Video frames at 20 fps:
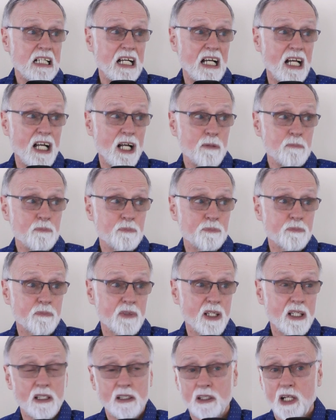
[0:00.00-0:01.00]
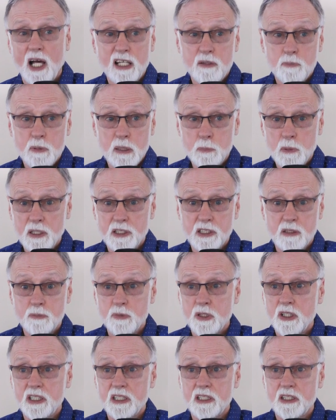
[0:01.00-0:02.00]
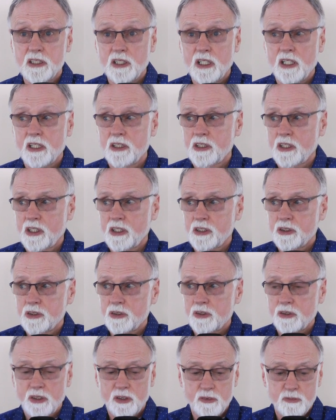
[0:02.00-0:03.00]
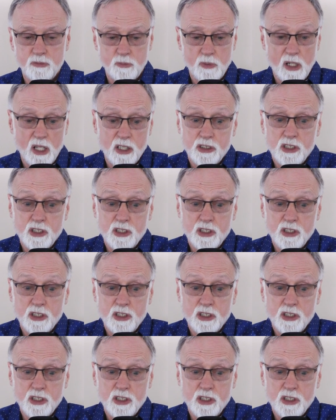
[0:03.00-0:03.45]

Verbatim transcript: um, a lot of people in the community are, are, are, are